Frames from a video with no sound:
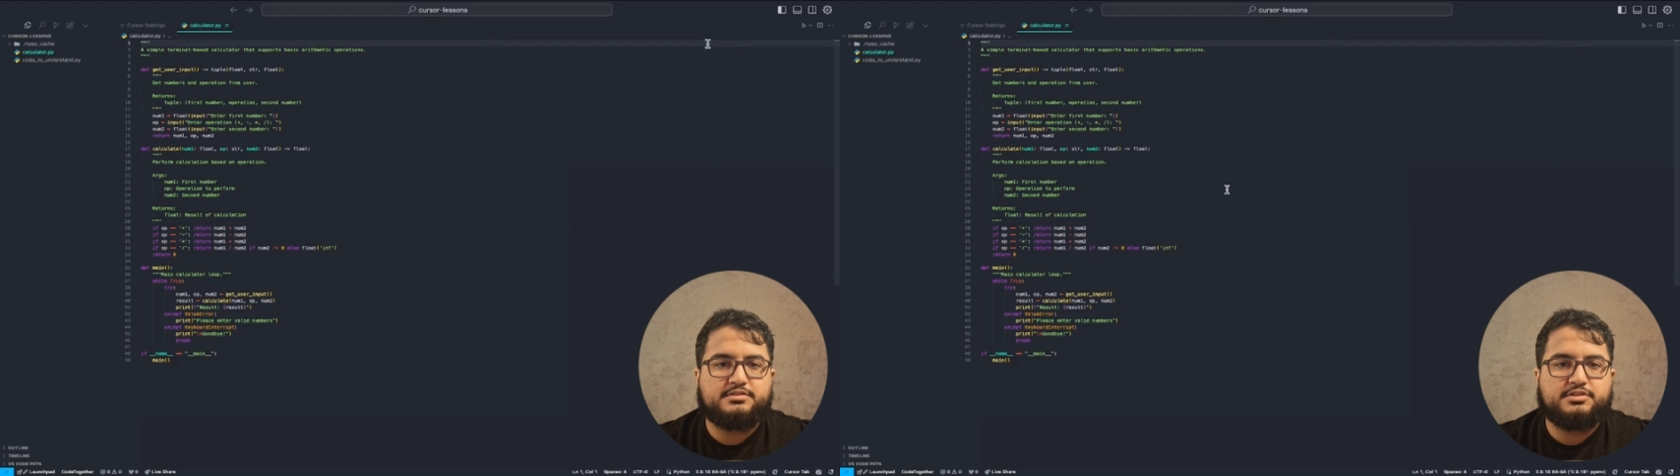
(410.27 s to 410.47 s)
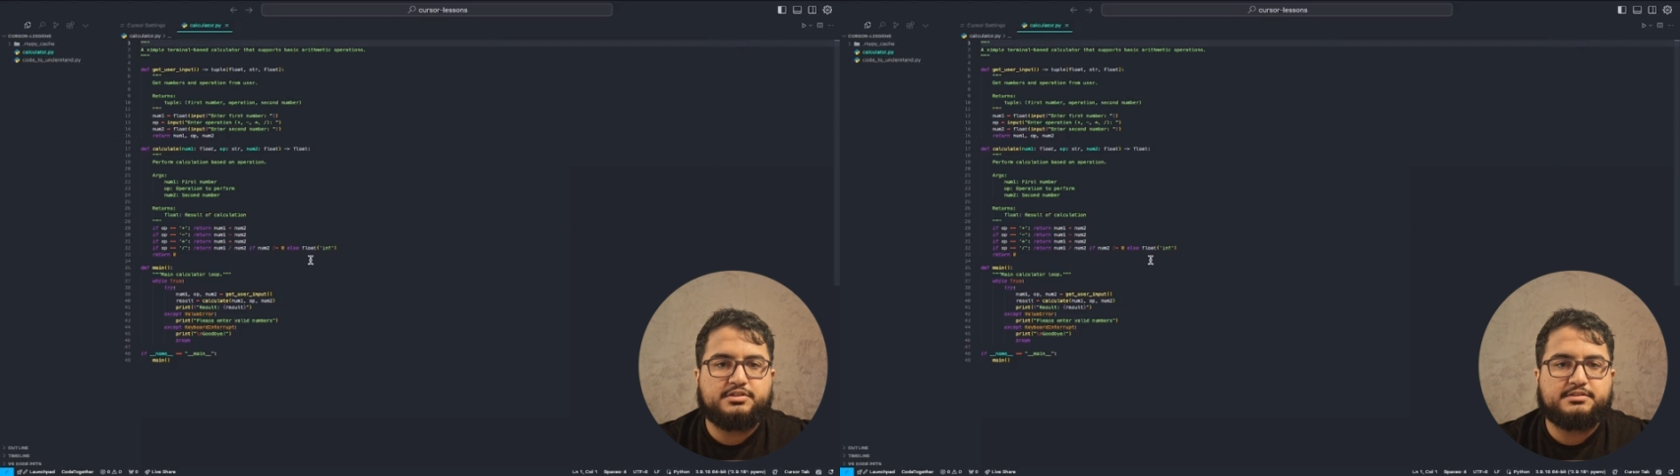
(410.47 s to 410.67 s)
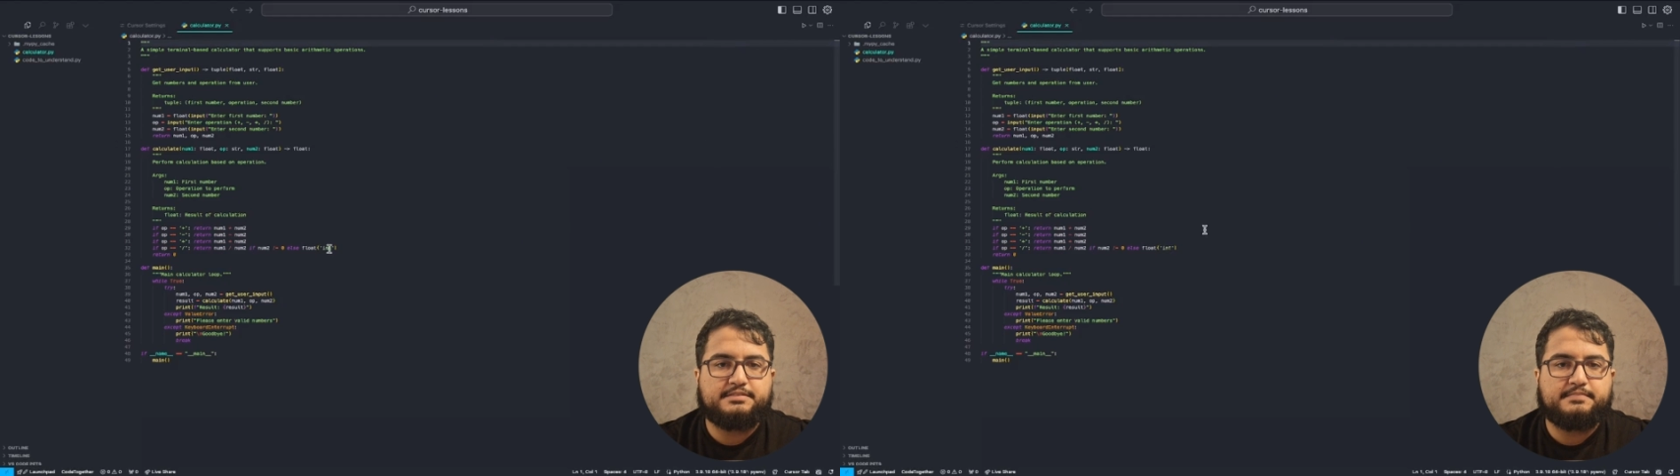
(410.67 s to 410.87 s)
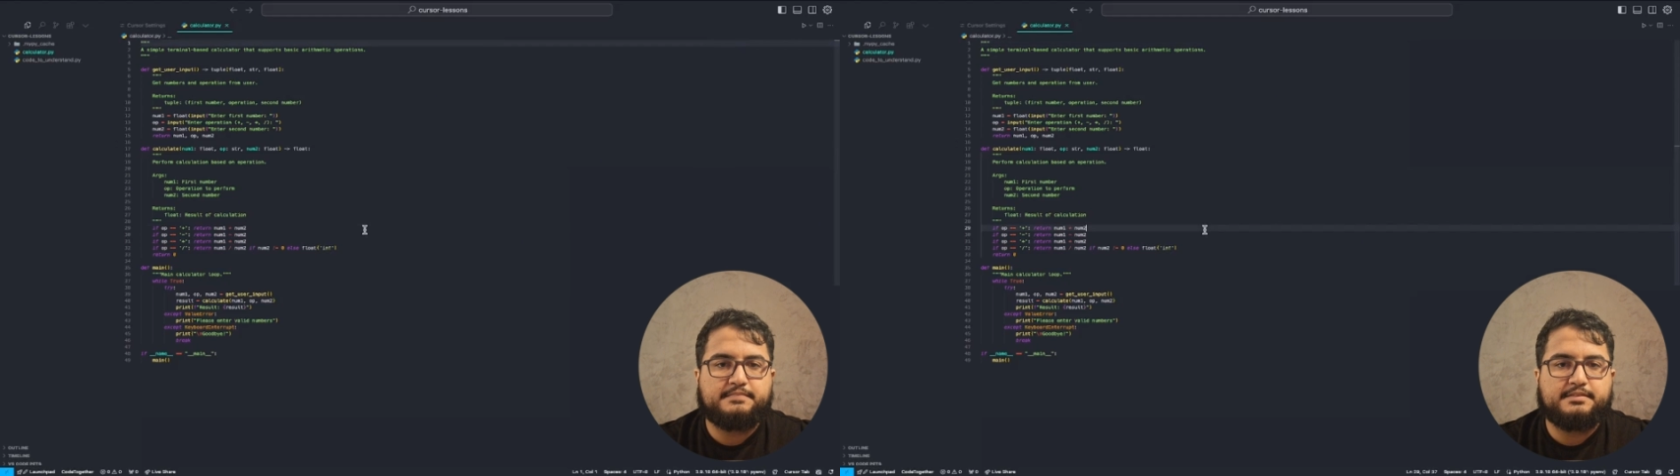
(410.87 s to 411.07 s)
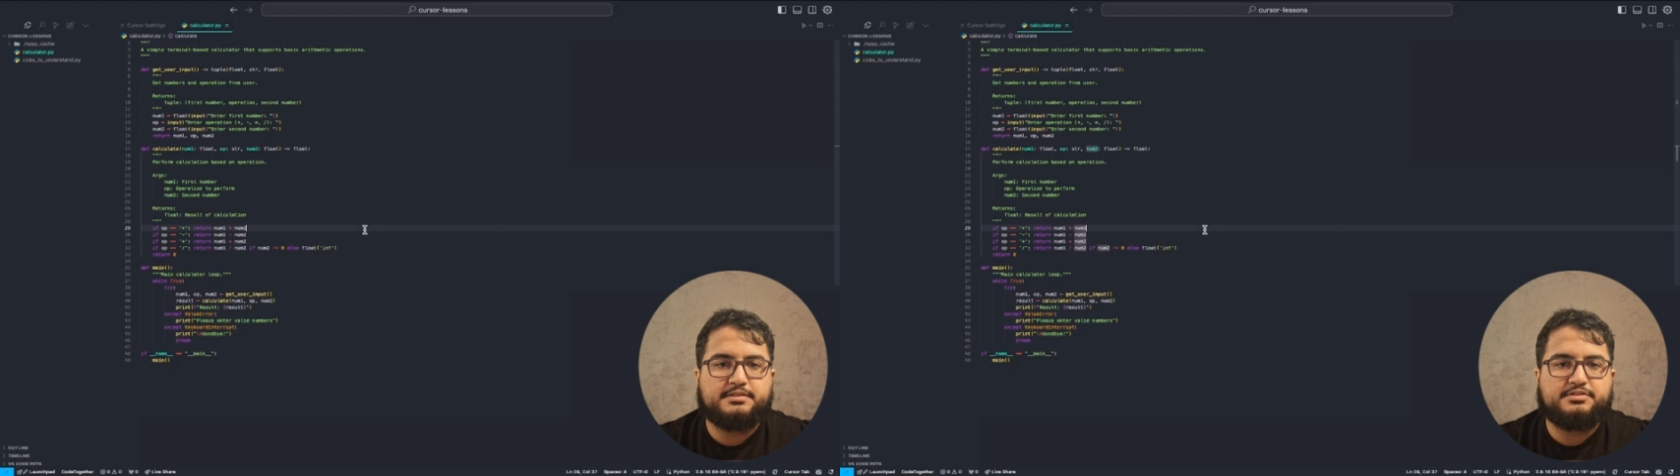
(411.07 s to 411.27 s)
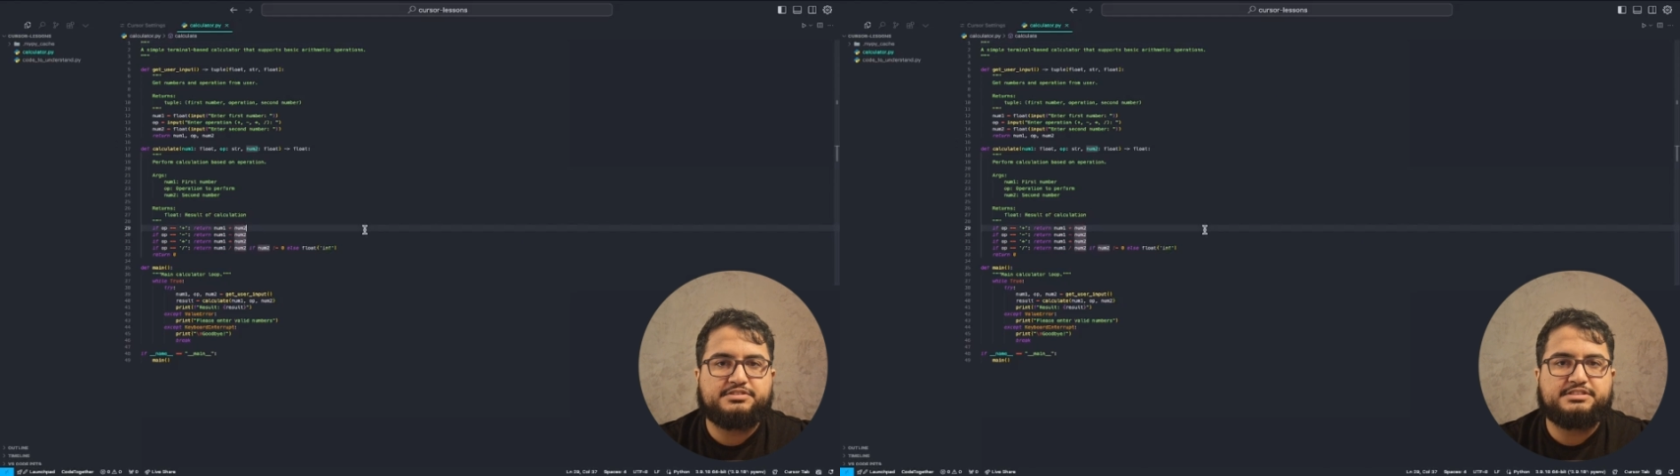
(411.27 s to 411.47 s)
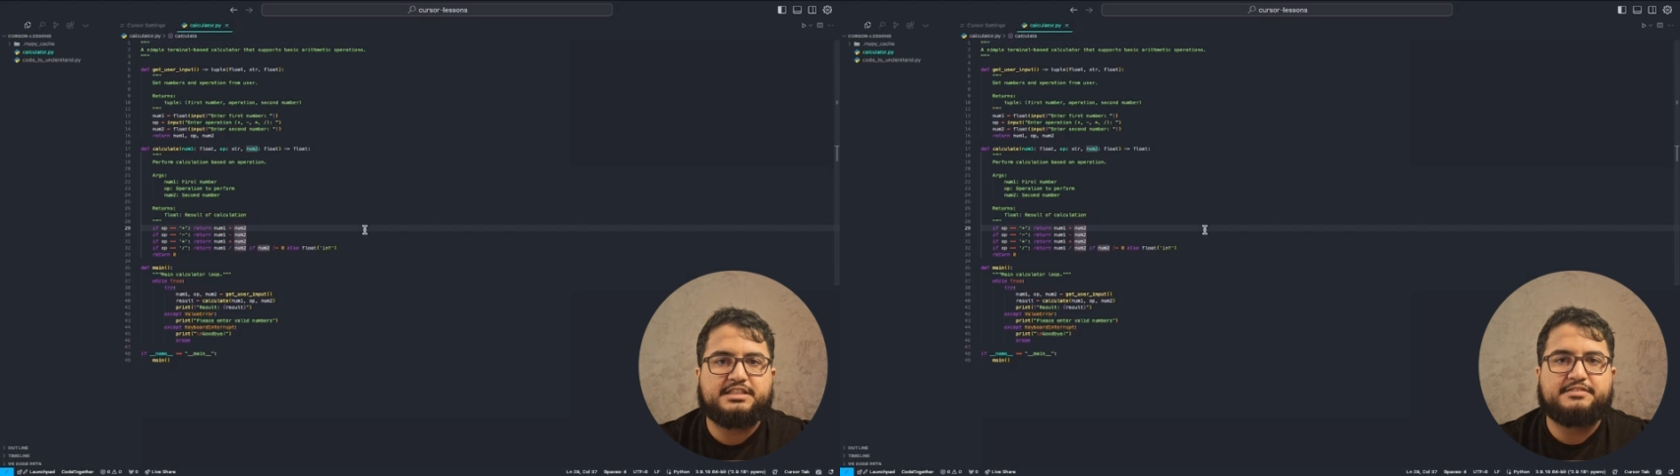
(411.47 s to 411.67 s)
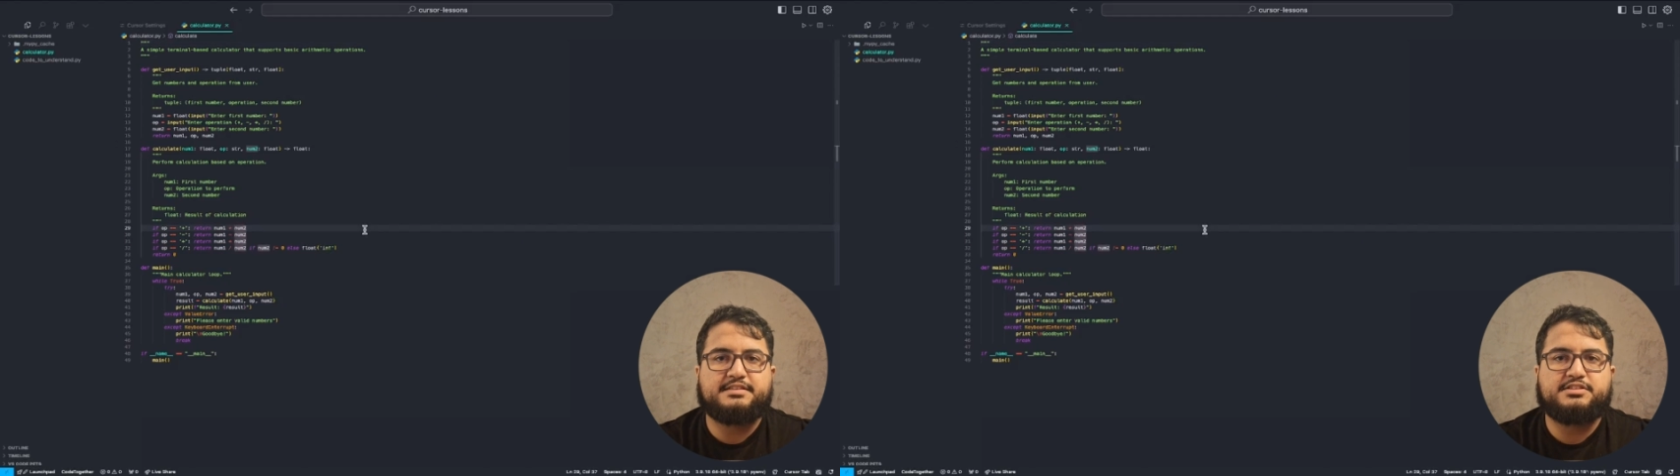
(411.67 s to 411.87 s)
to see
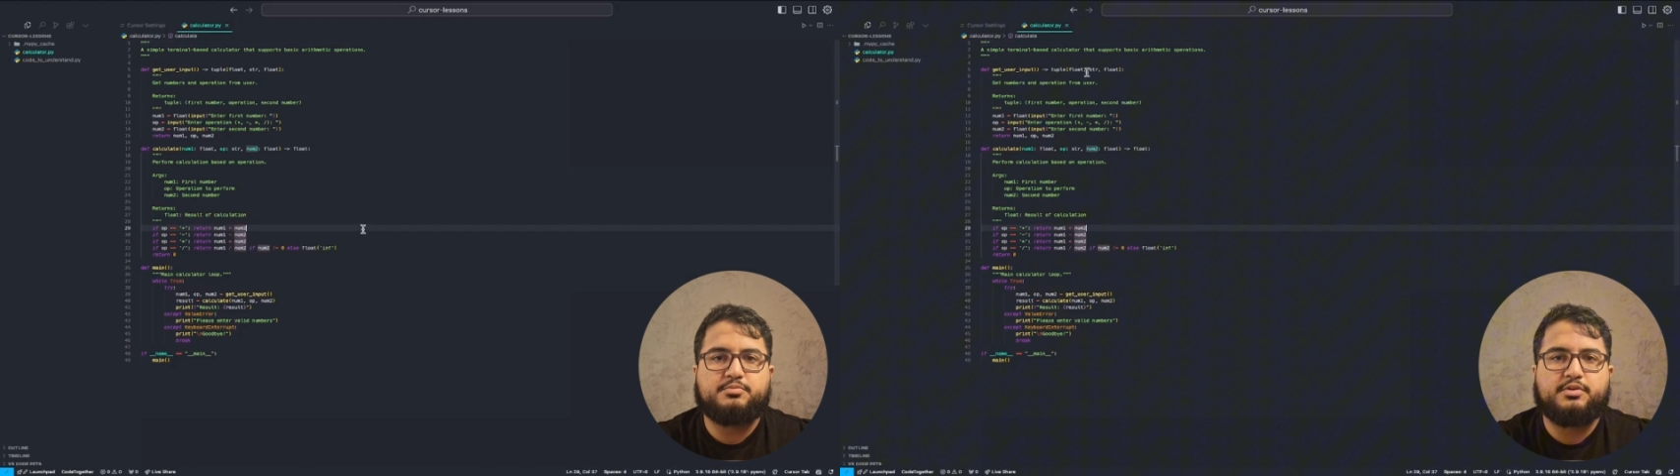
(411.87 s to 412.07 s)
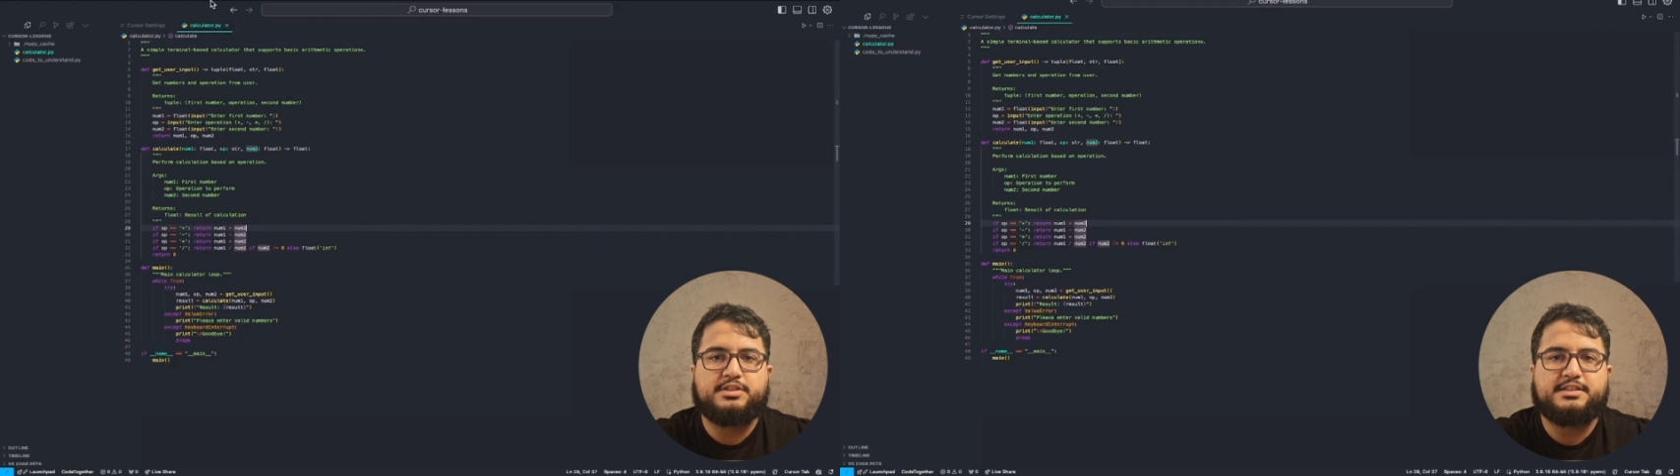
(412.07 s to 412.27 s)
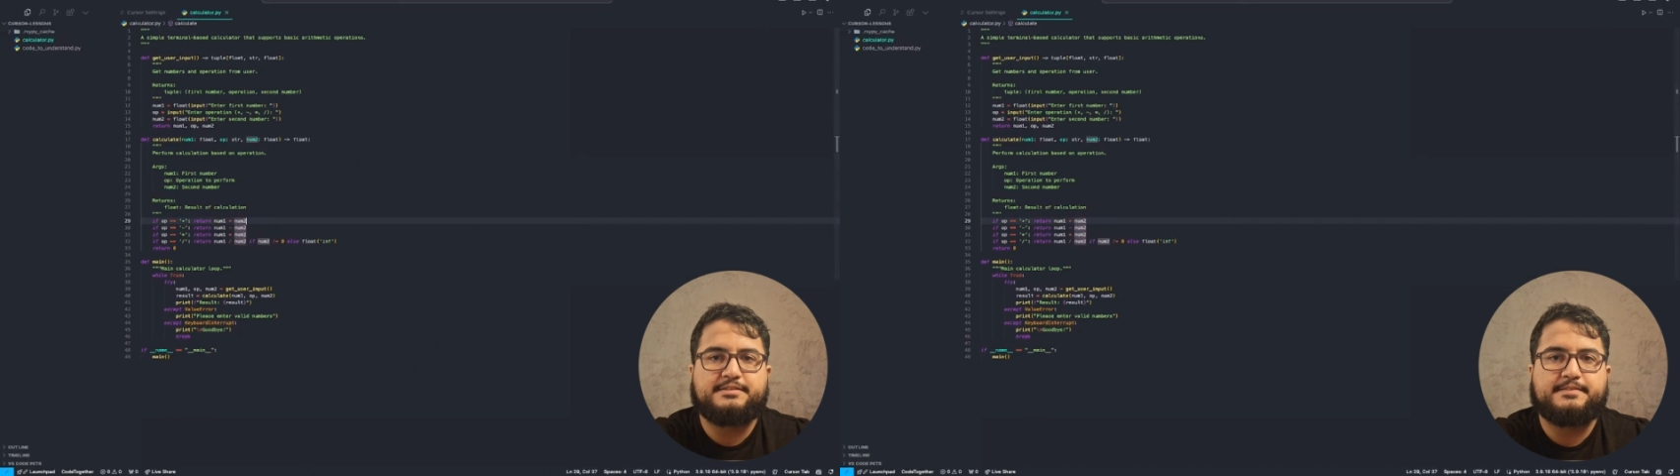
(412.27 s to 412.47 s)
if it is working.